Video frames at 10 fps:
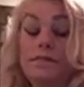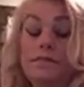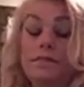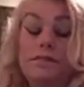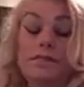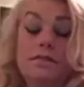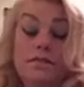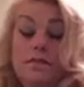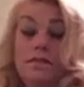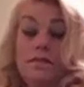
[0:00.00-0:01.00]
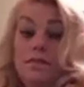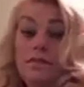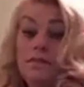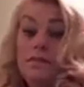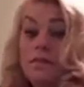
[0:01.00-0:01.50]

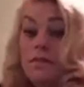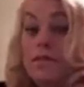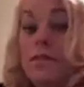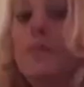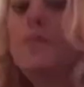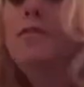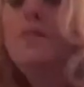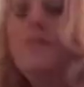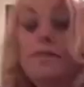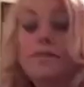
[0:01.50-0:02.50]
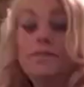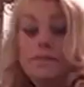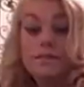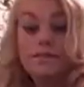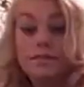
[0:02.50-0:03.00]

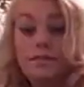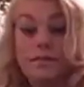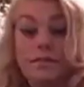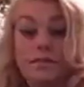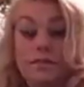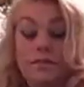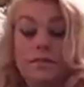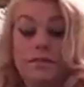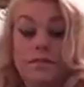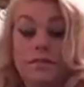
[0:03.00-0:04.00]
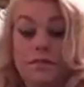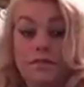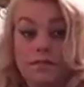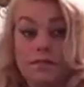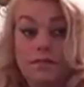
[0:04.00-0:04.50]

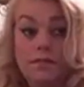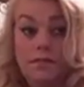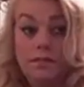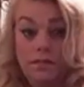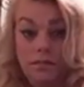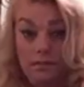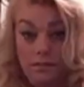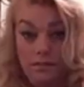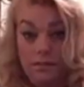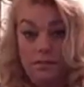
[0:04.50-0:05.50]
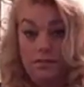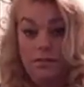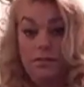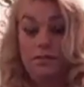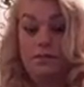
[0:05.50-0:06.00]

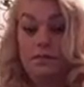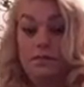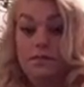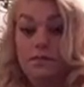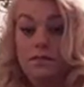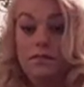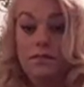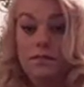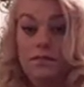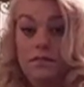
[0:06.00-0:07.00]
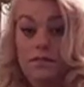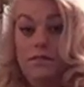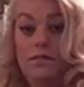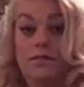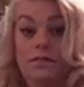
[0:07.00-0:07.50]

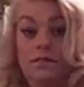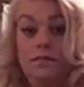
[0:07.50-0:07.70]
(silent)